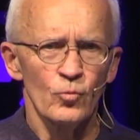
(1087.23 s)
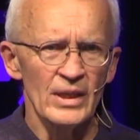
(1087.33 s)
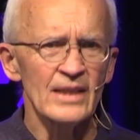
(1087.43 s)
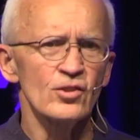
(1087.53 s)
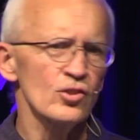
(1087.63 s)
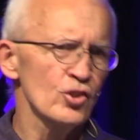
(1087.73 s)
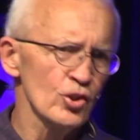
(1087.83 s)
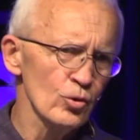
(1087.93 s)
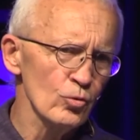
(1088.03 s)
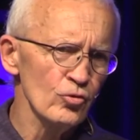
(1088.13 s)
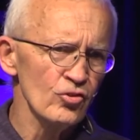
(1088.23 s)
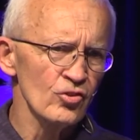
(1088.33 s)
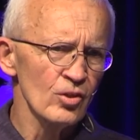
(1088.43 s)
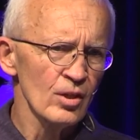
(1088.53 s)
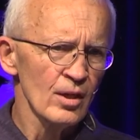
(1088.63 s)
We get to
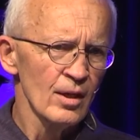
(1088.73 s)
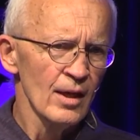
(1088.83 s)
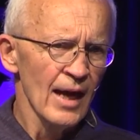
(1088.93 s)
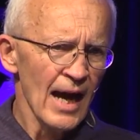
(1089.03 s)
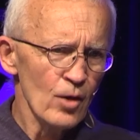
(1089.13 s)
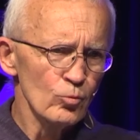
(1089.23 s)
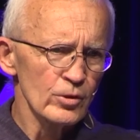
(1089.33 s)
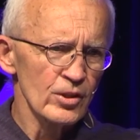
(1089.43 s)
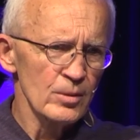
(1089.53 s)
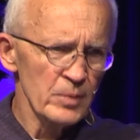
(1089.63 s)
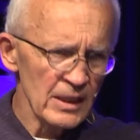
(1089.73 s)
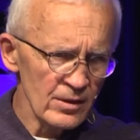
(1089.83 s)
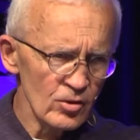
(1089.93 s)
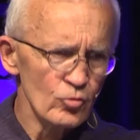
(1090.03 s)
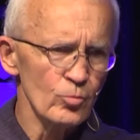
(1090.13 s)
choose how we're going to
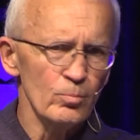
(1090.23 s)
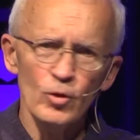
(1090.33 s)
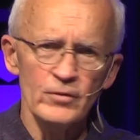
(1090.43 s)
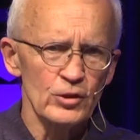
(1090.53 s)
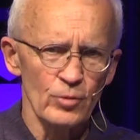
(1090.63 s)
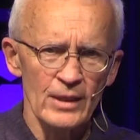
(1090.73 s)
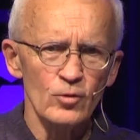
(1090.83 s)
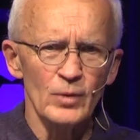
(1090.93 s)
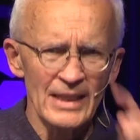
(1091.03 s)
be in the movie trailer.